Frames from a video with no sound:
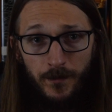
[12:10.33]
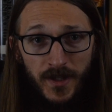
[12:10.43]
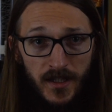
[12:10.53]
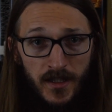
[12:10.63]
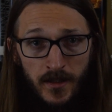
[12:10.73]

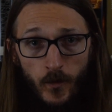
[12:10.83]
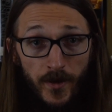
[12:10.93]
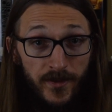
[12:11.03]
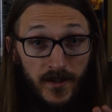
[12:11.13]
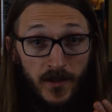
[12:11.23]
B
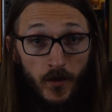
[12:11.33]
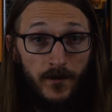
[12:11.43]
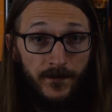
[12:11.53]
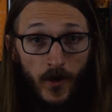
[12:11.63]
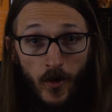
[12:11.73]
with the
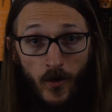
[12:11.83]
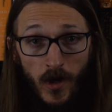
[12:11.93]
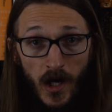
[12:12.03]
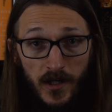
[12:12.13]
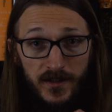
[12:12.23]
UFO
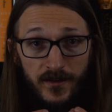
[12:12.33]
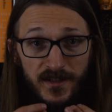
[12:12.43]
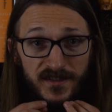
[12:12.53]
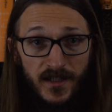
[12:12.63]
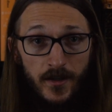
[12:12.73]
locked in the
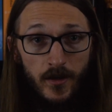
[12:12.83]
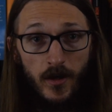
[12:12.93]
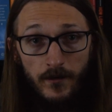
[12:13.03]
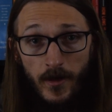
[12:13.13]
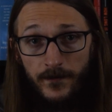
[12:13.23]
center
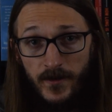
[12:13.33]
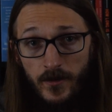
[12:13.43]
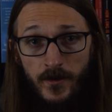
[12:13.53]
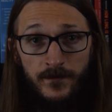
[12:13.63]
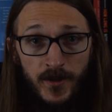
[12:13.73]
of our
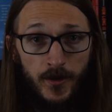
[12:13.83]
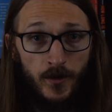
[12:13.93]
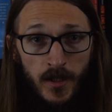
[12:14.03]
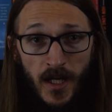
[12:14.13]
field of view.